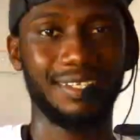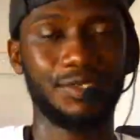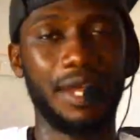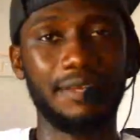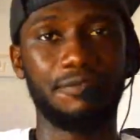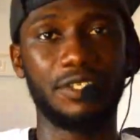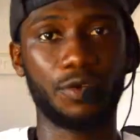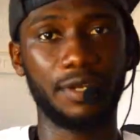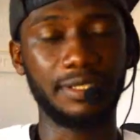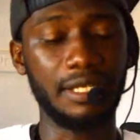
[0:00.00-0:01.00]
So I've
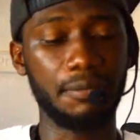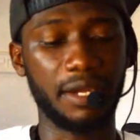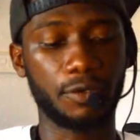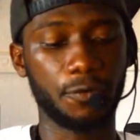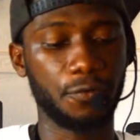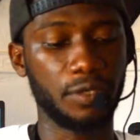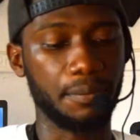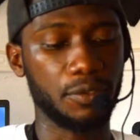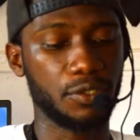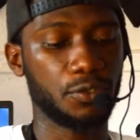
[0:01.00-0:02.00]
disconnected the microphone
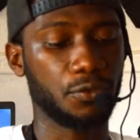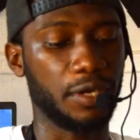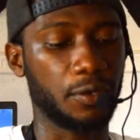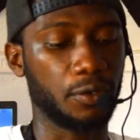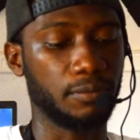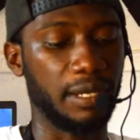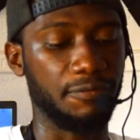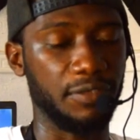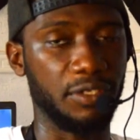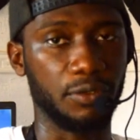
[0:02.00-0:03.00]
I'm using to record
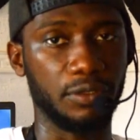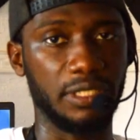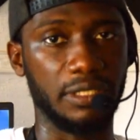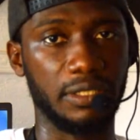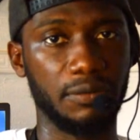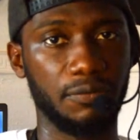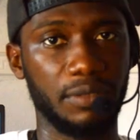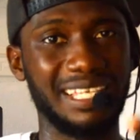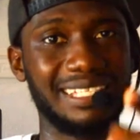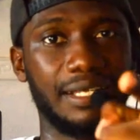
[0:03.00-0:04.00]
my video, the
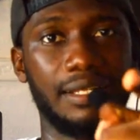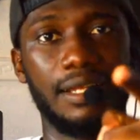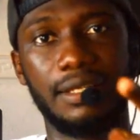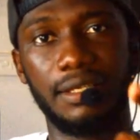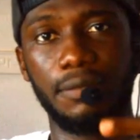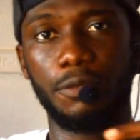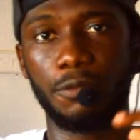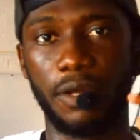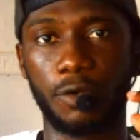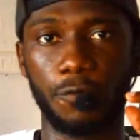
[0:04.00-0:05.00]

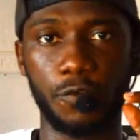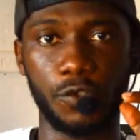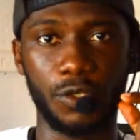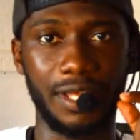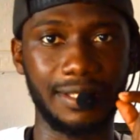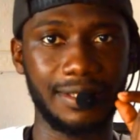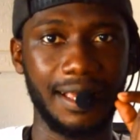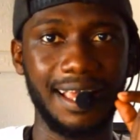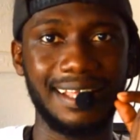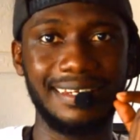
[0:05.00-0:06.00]
inbuilt microphone, so that
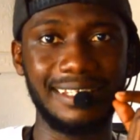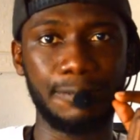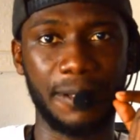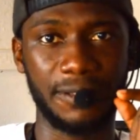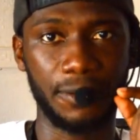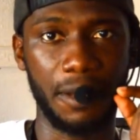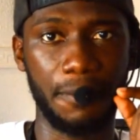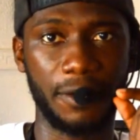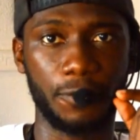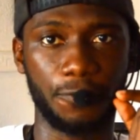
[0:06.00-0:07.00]
this particular
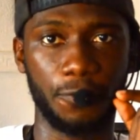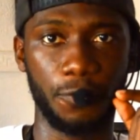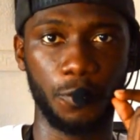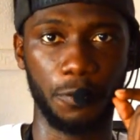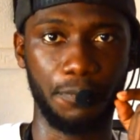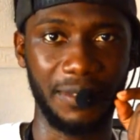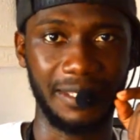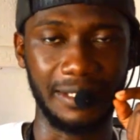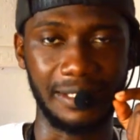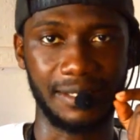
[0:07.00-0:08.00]
microphone will
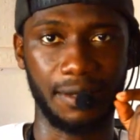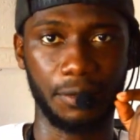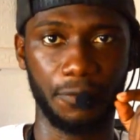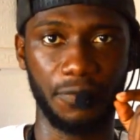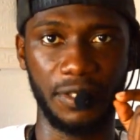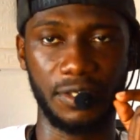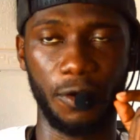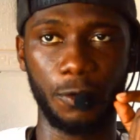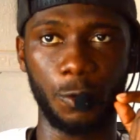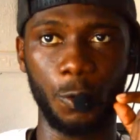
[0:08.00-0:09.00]
pick the sound of this.
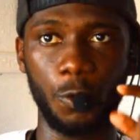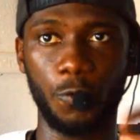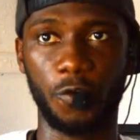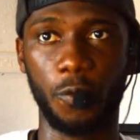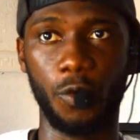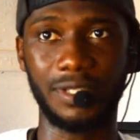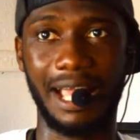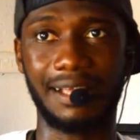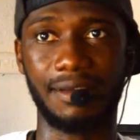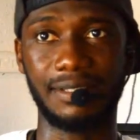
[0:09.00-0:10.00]
Although from what
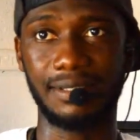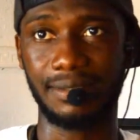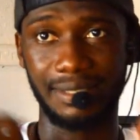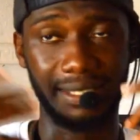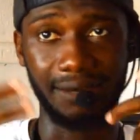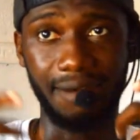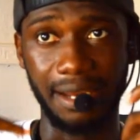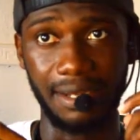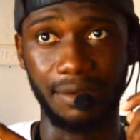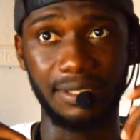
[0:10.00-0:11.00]
I can get
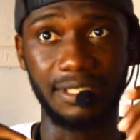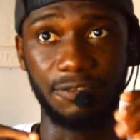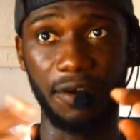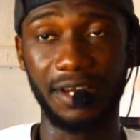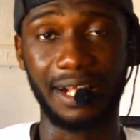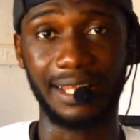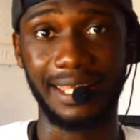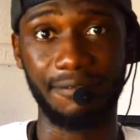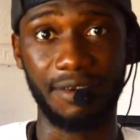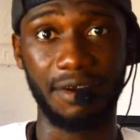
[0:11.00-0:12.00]
right now, this is very
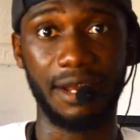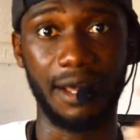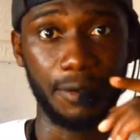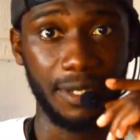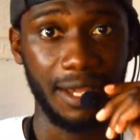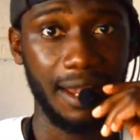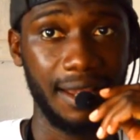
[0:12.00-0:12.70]
clear, very loud.